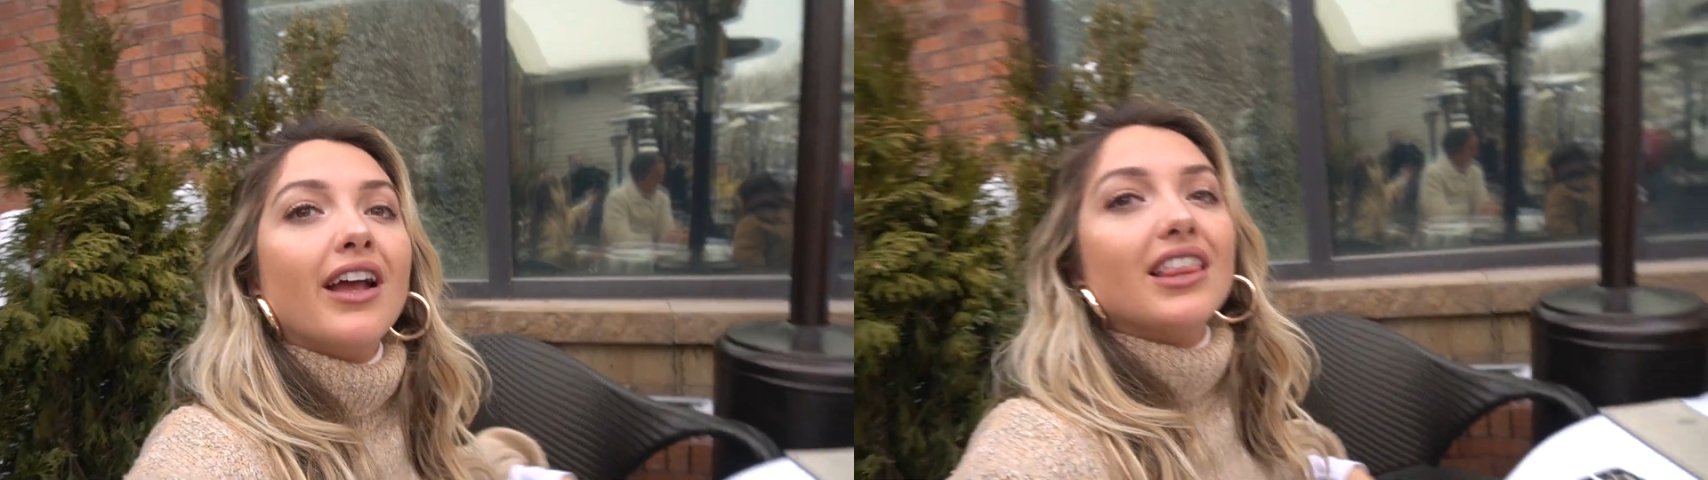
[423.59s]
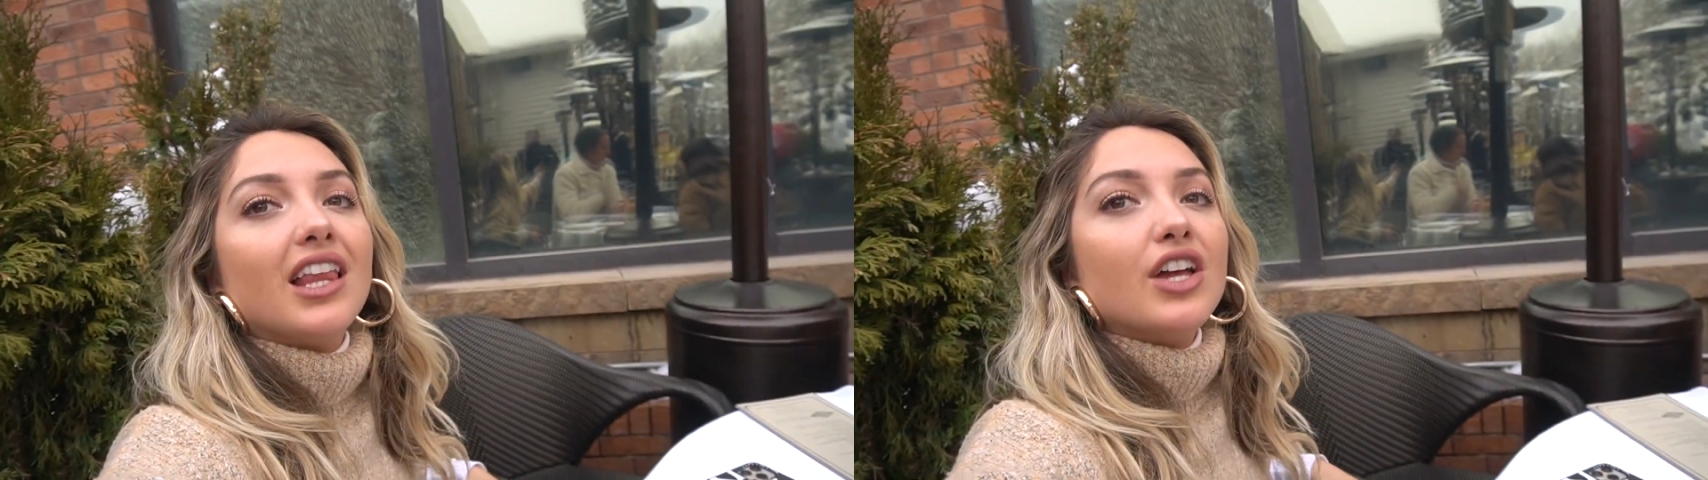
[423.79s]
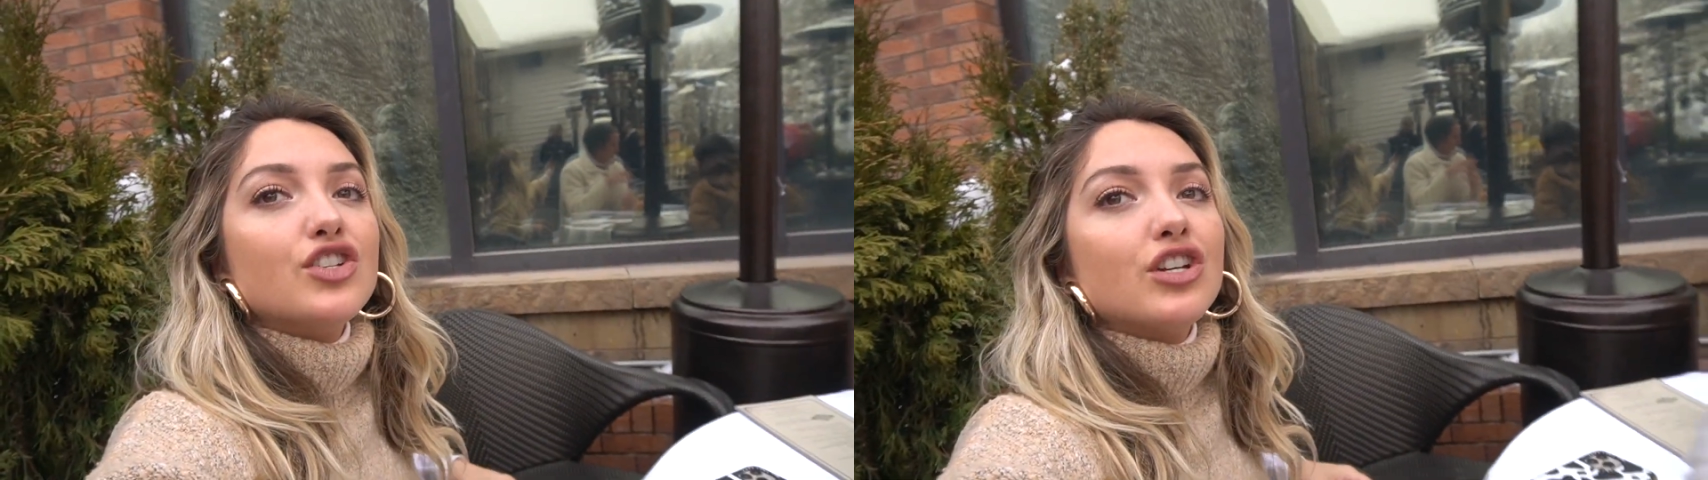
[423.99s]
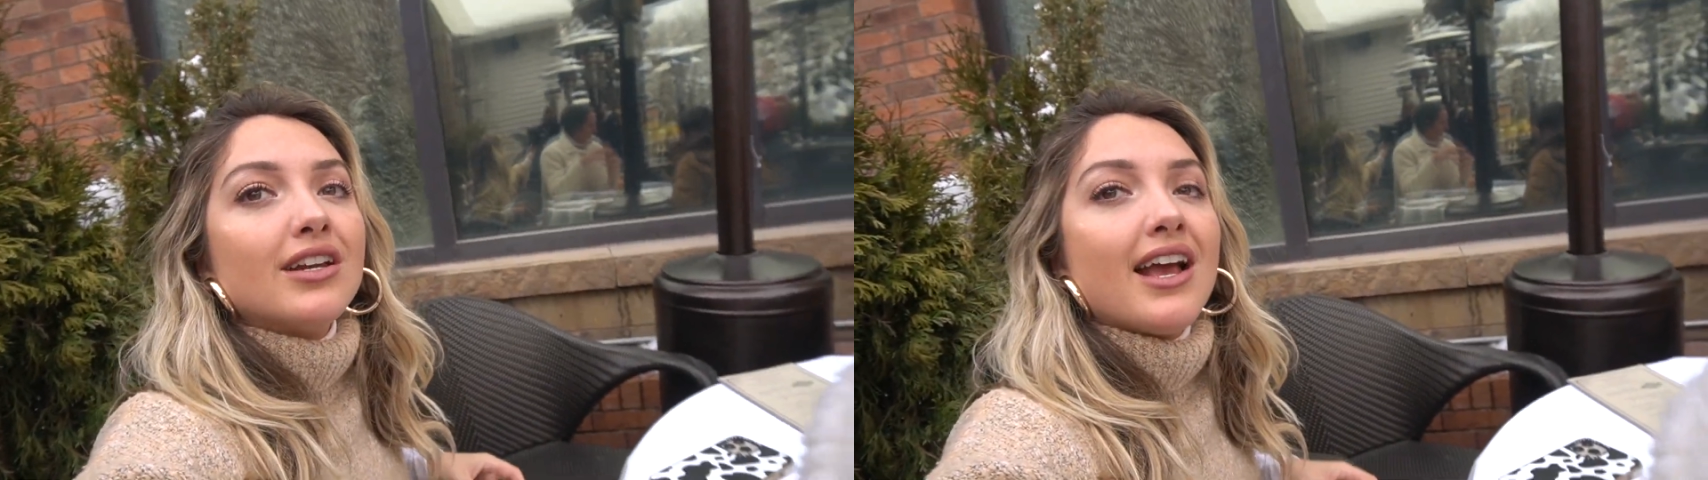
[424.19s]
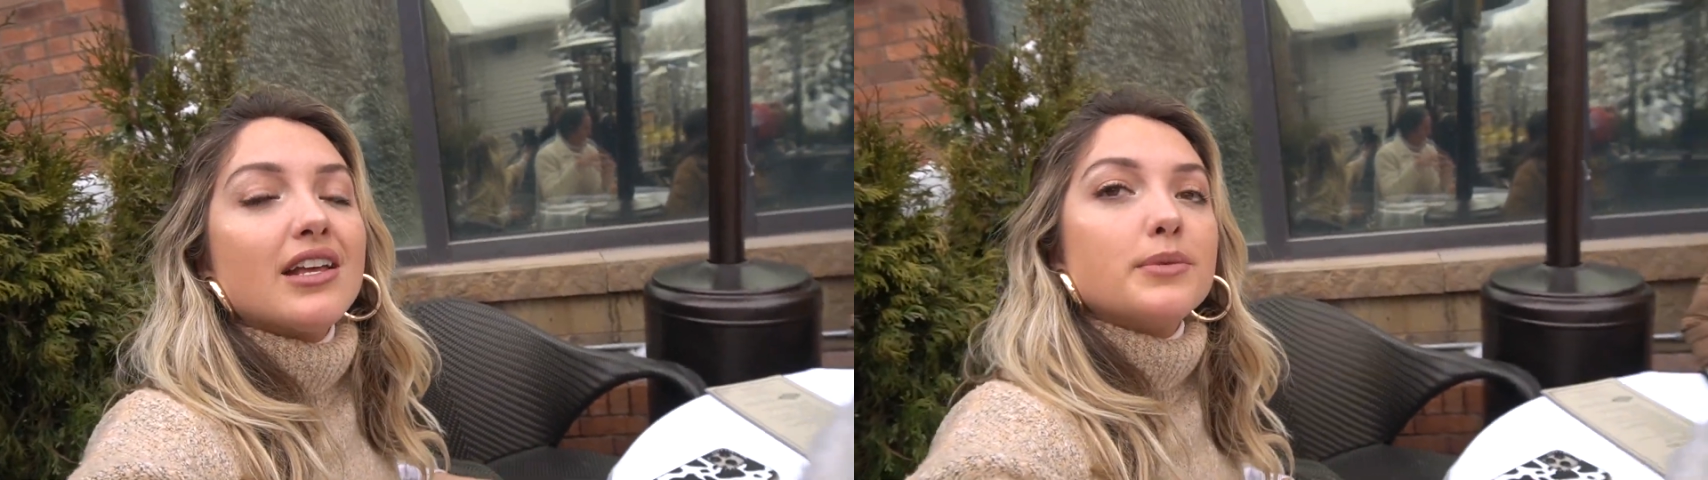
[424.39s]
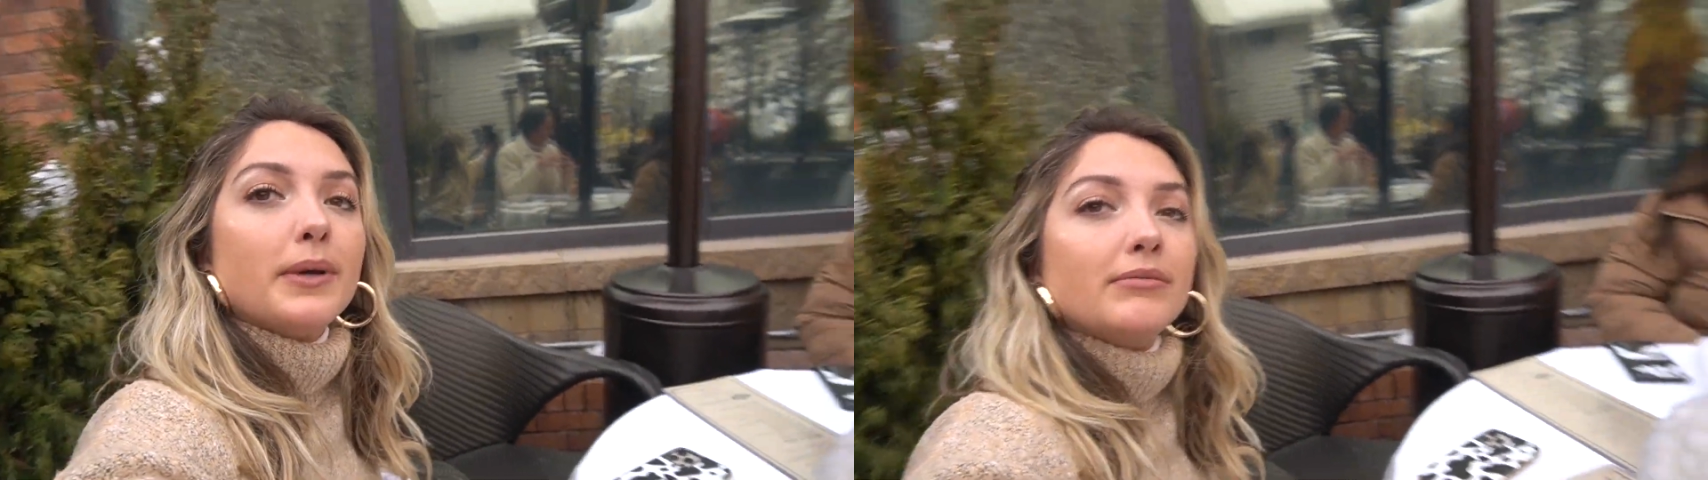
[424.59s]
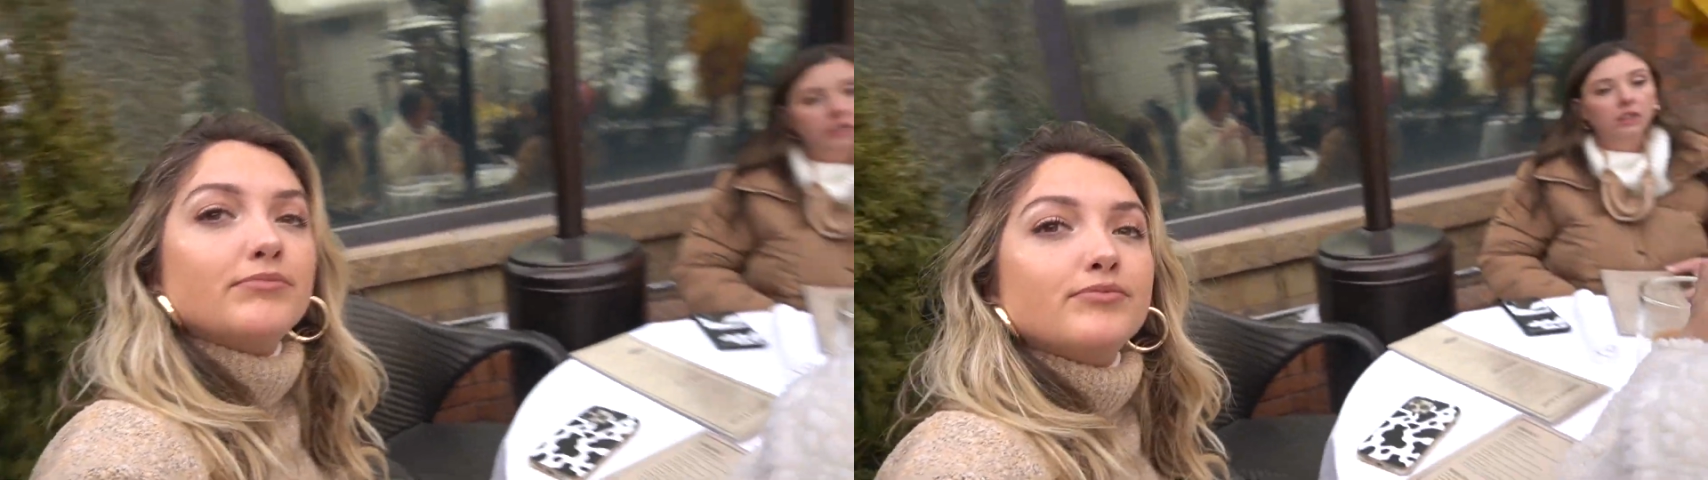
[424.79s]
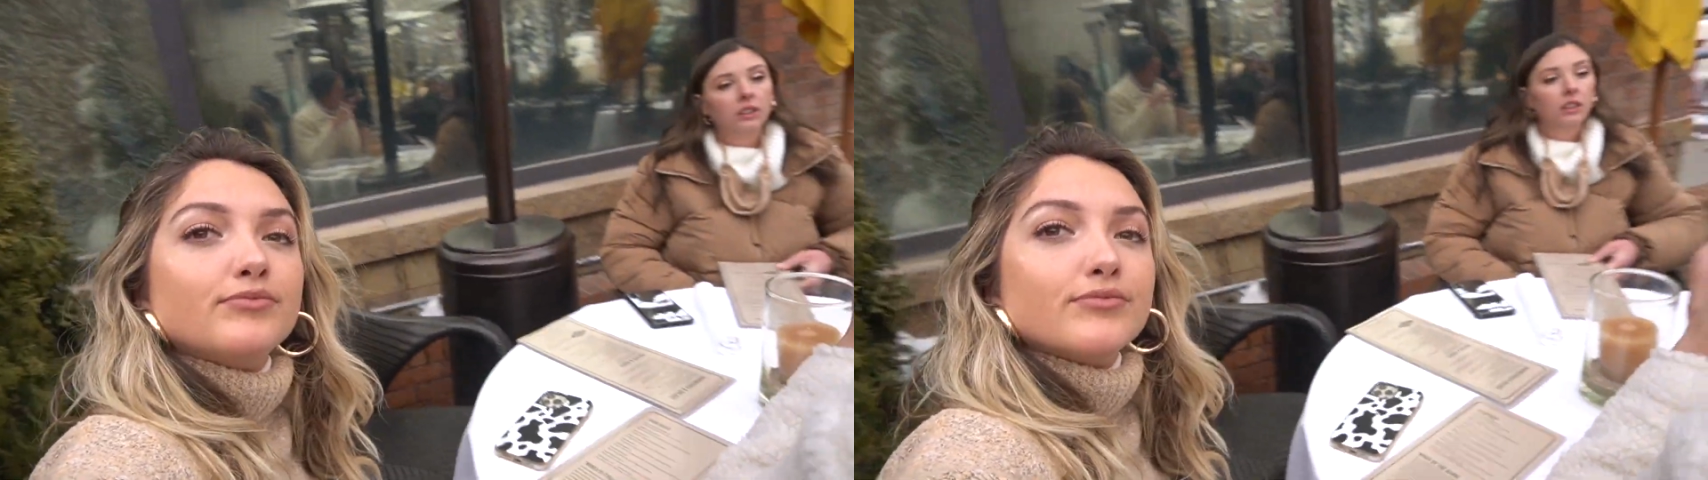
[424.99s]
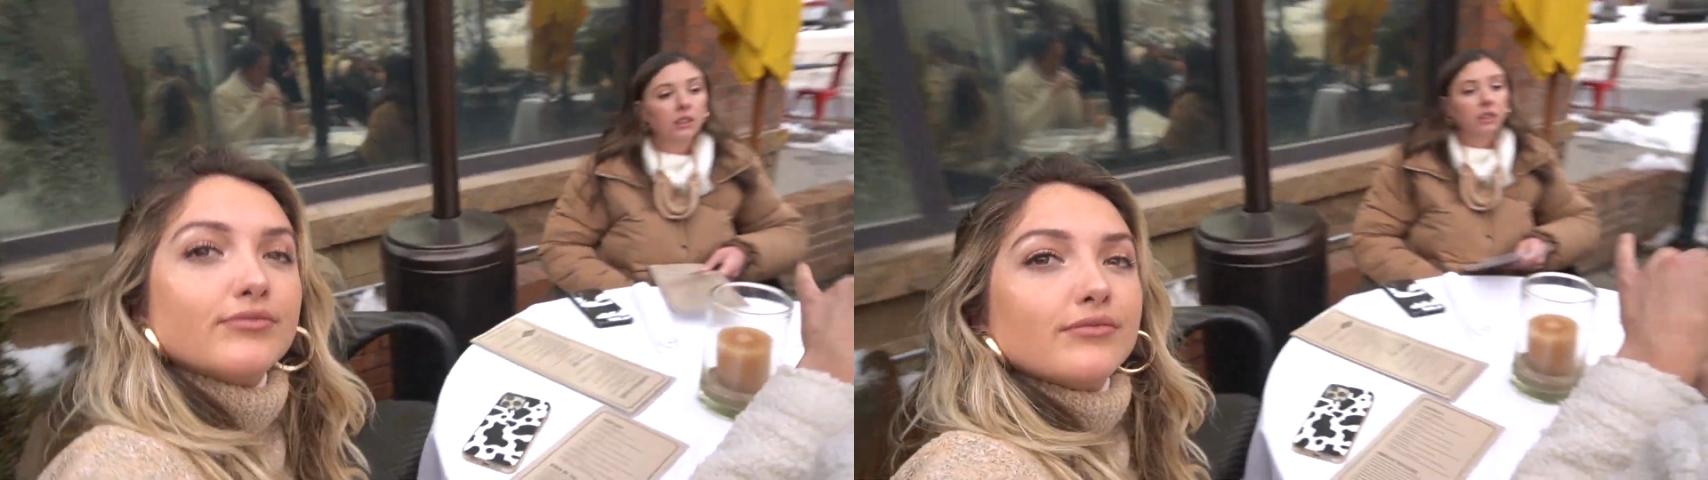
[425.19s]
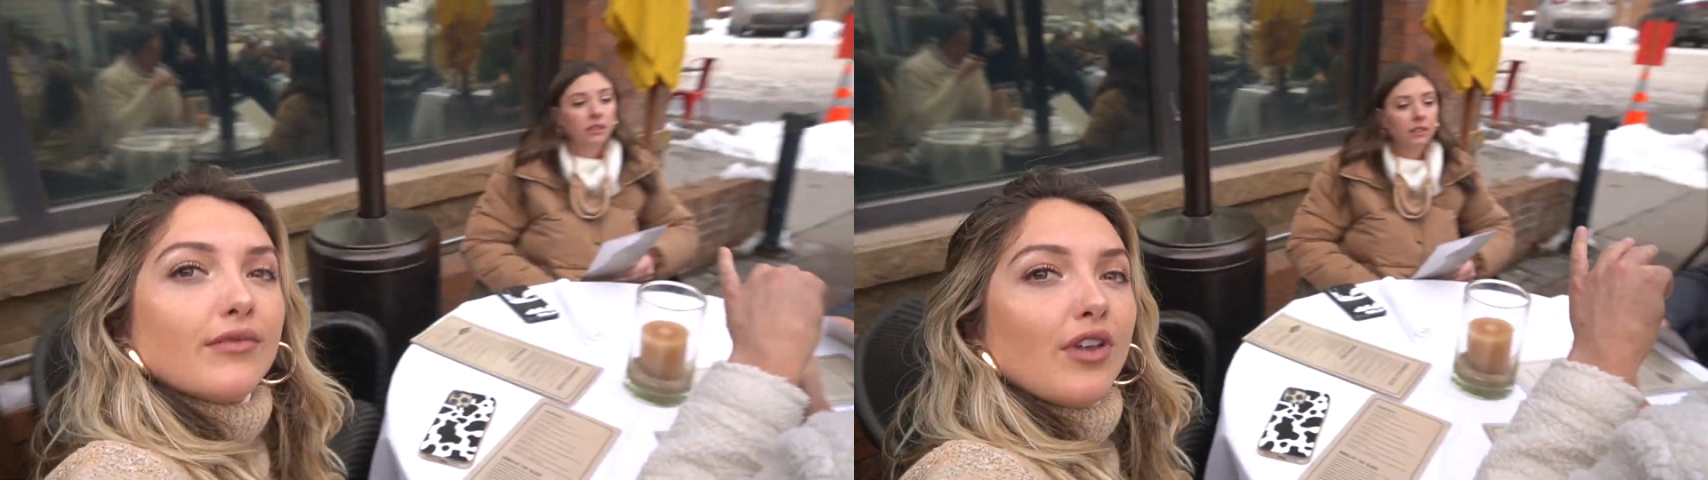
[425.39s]
at lunch company, in Aspen
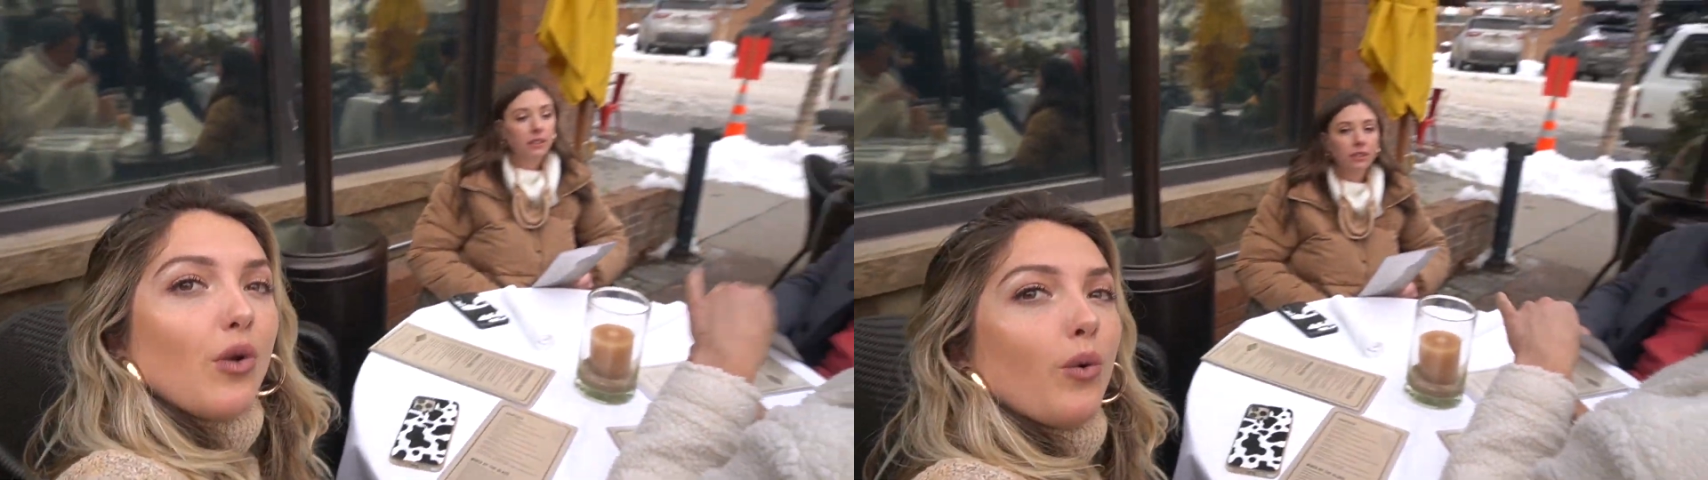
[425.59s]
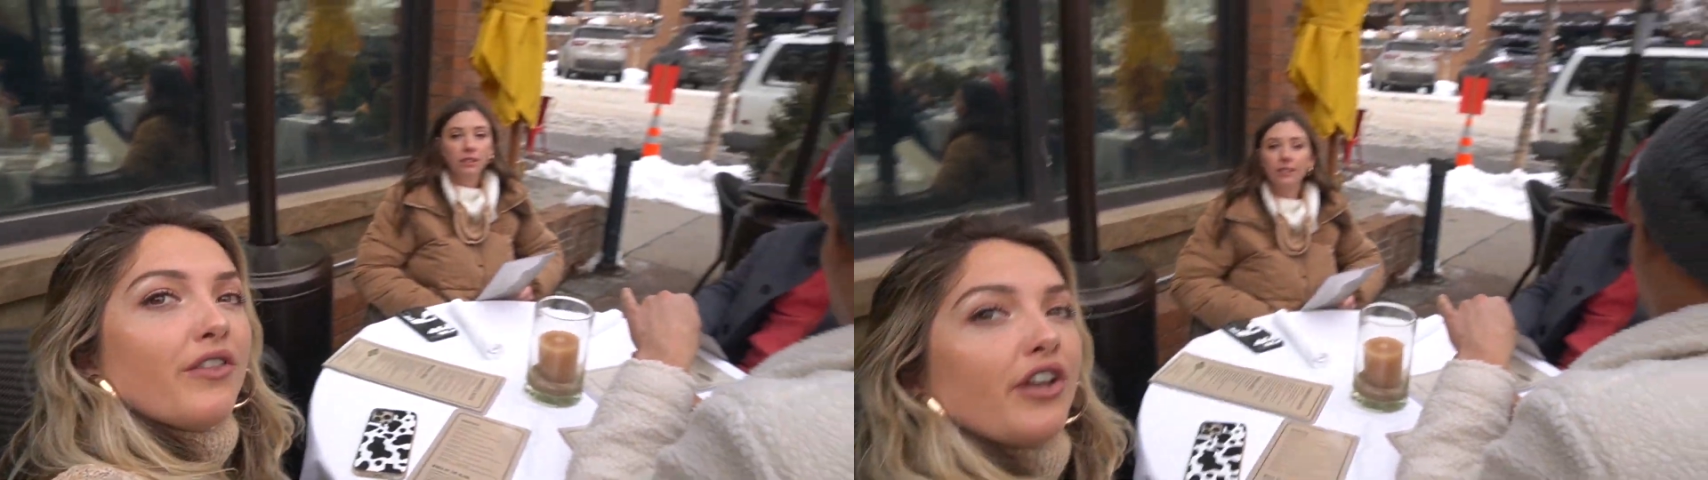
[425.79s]
with